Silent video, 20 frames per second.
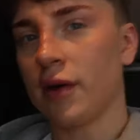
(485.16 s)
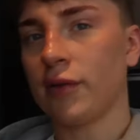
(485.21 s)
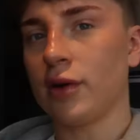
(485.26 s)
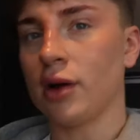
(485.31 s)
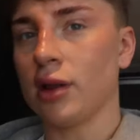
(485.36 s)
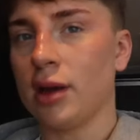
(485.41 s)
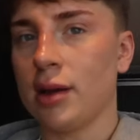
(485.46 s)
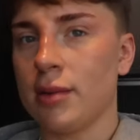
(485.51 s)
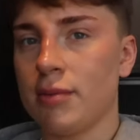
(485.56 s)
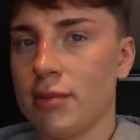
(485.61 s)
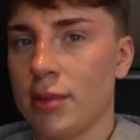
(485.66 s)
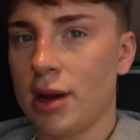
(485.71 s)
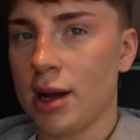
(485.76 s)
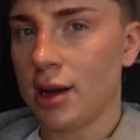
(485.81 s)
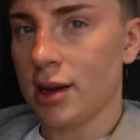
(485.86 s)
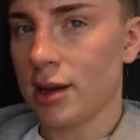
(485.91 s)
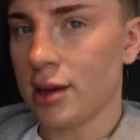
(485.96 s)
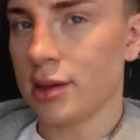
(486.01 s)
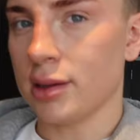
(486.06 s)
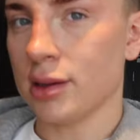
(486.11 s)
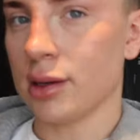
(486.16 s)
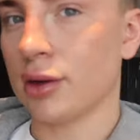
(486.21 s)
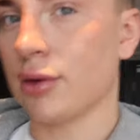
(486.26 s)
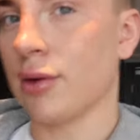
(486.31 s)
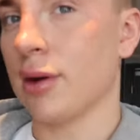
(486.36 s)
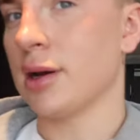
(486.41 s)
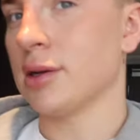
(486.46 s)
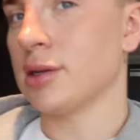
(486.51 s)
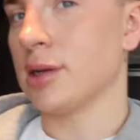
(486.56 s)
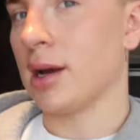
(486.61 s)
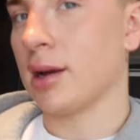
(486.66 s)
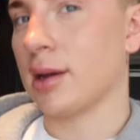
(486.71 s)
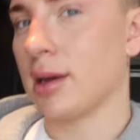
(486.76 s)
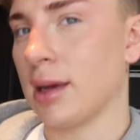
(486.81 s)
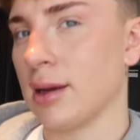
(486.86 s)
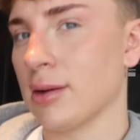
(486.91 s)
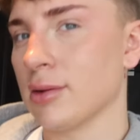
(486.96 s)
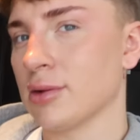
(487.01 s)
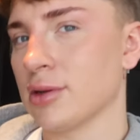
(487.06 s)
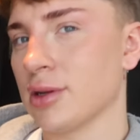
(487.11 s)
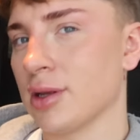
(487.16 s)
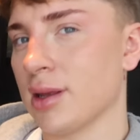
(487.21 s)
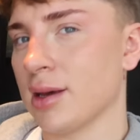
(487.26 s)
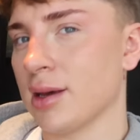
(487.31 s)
I've got, like, my grey jacket under